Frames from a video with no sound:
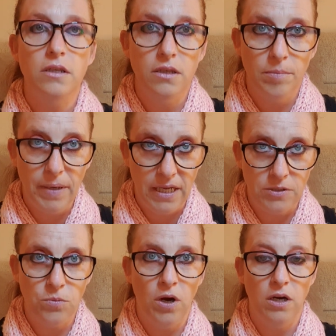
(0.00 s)
You
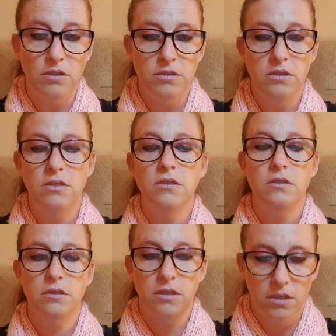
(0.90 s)
planned what?
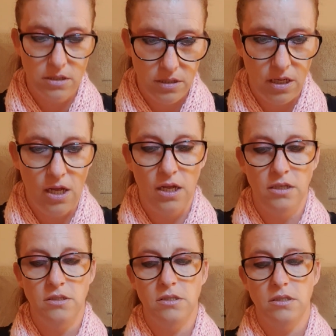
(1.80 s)

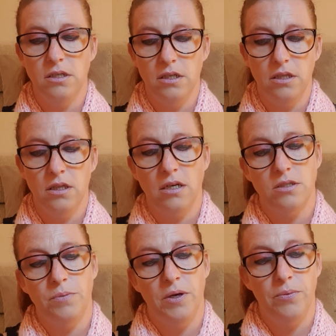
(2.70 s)
And
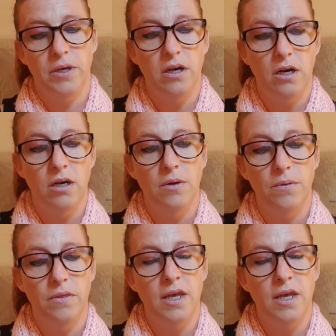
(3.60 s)
that's where we go.